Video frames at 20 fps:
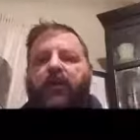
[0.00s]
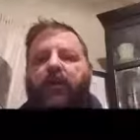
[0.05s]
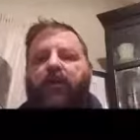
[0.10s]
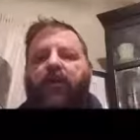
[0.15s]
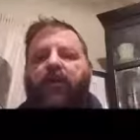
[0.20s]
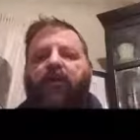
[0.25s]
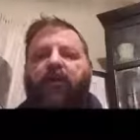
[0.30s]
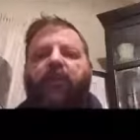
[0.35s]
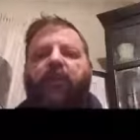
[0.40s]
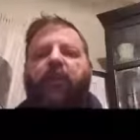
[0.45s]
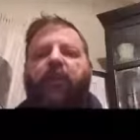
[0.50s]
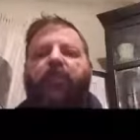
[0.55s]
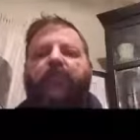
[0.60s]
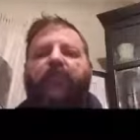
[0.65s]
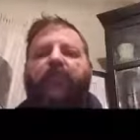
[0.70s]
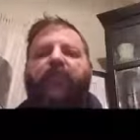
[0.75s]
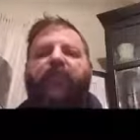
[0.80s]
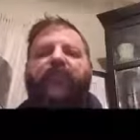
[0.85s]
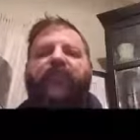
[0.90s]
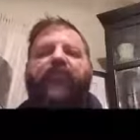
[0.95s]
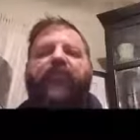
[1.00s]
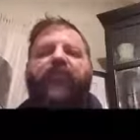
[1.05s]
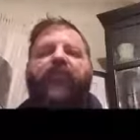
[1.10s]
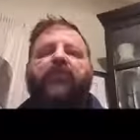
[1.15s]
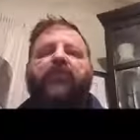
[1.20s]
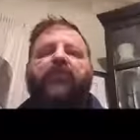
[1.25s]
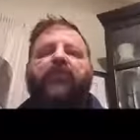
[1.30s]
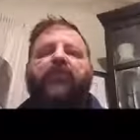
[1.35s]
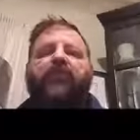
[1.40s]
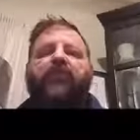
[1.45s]
an offer of
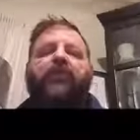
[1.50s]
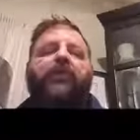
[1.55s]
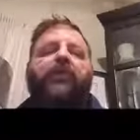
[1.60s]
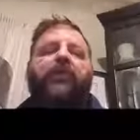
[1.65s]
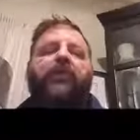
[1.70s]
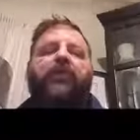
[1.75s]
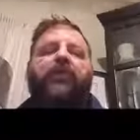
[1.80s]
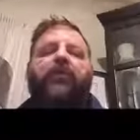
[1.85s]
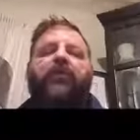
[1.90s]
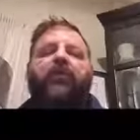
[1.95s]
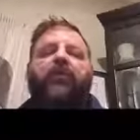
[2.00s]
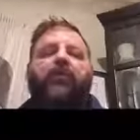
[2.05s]
value to people